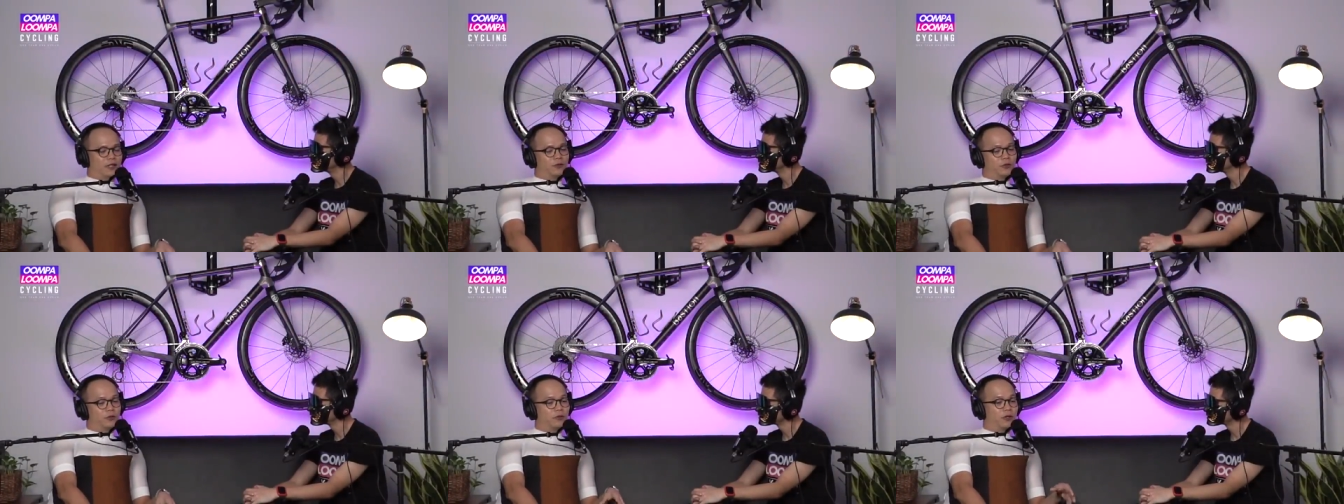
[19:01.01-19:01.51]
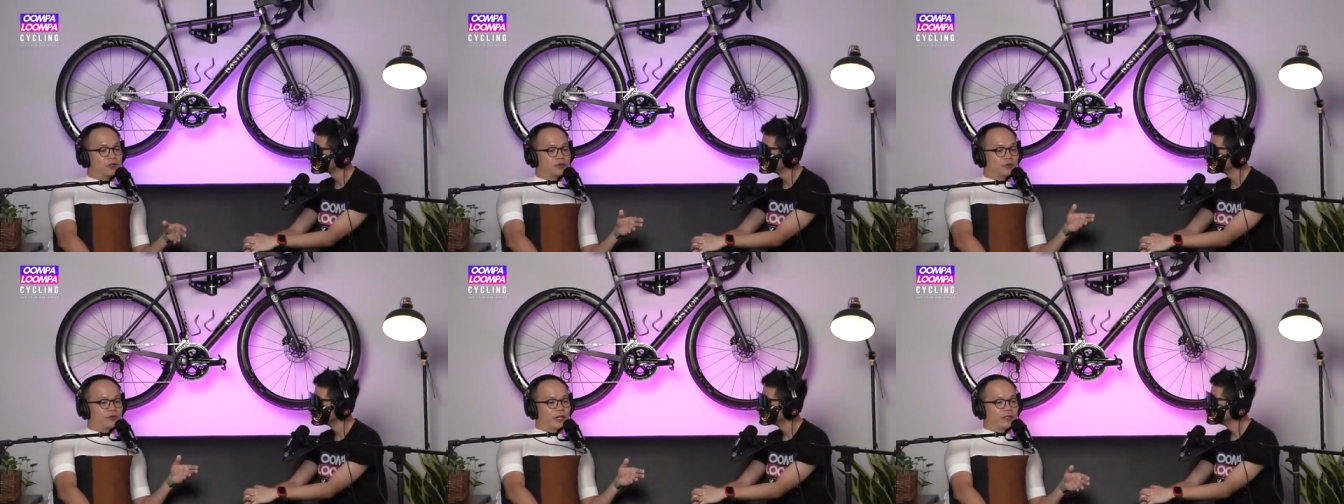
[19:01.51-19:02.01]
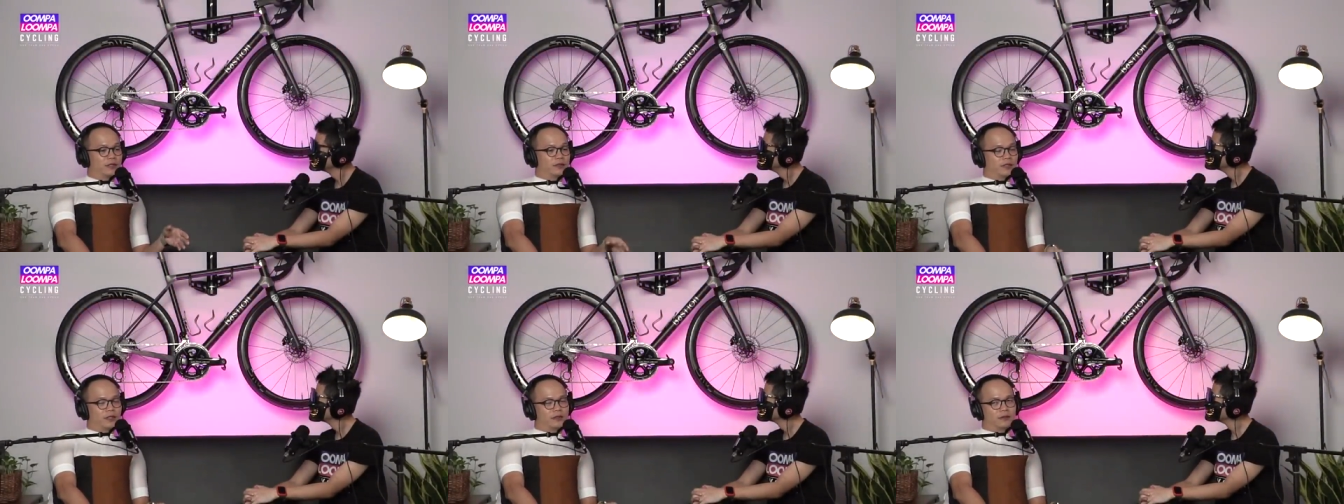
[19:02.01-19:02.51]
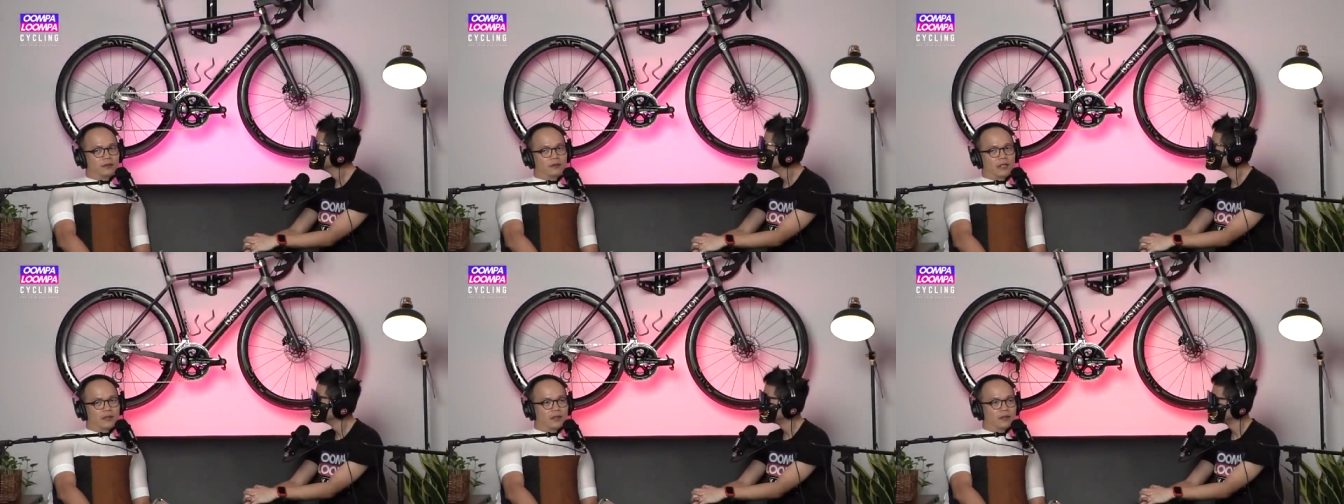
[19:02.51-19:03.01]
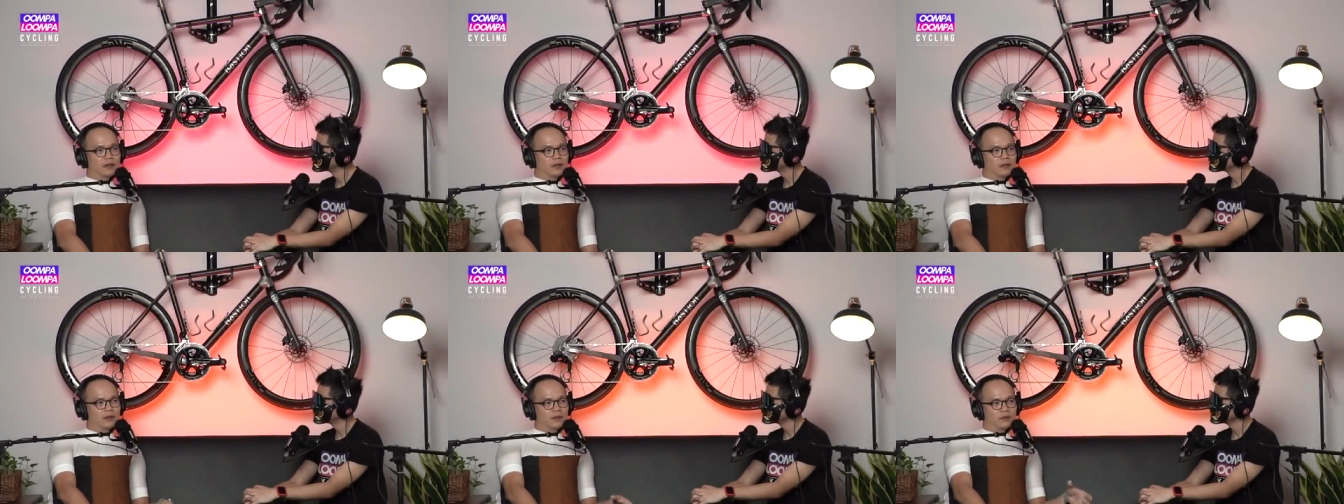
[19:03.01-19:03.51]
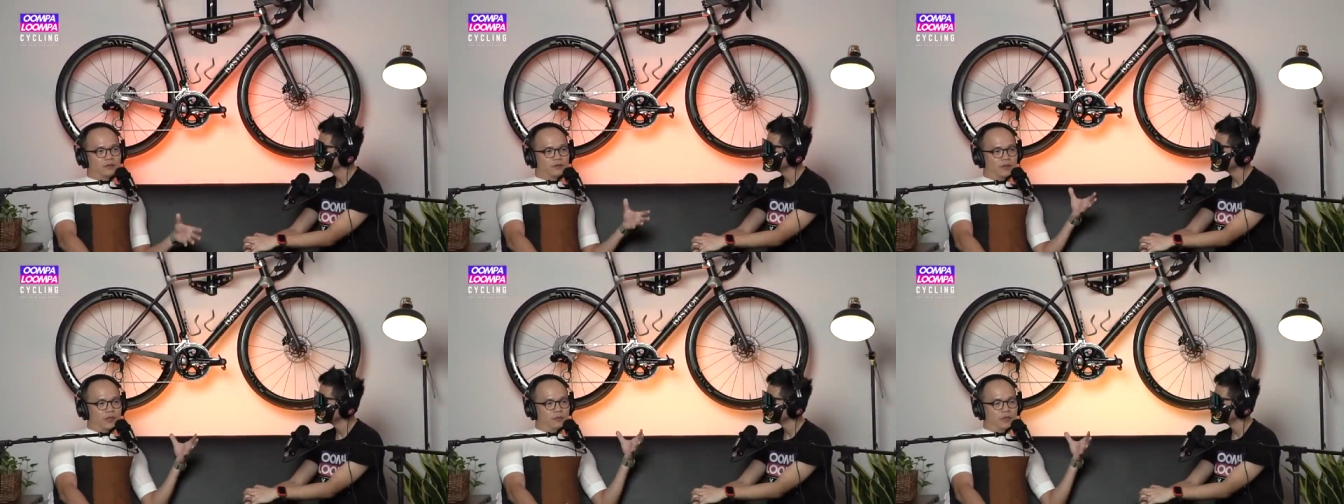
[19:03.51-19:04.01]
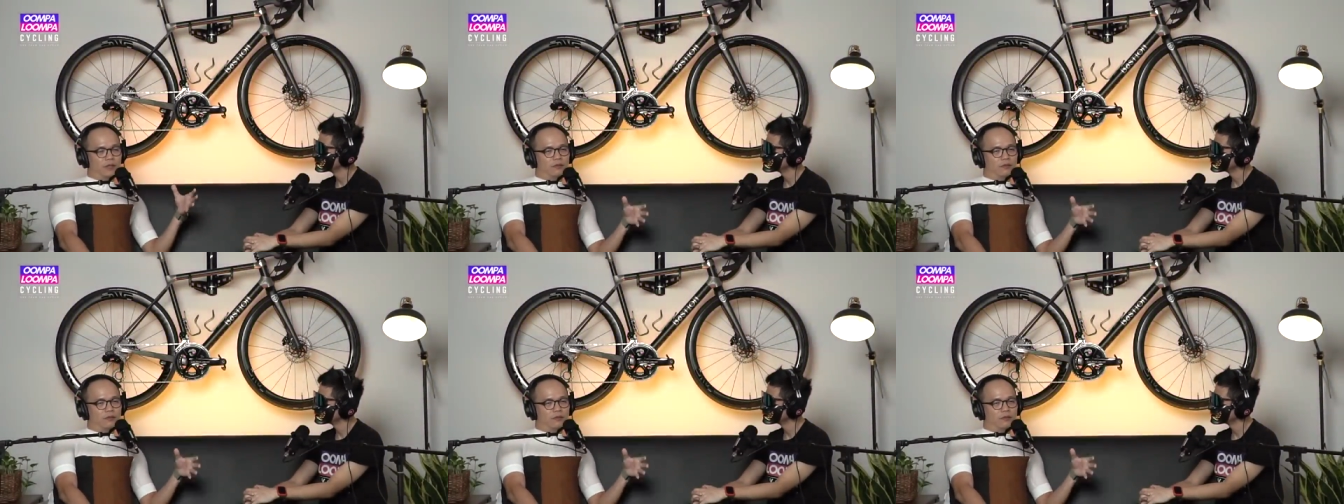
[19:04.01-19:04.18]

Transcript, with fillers: also not a strong rider, right? Mm. So I think the the really big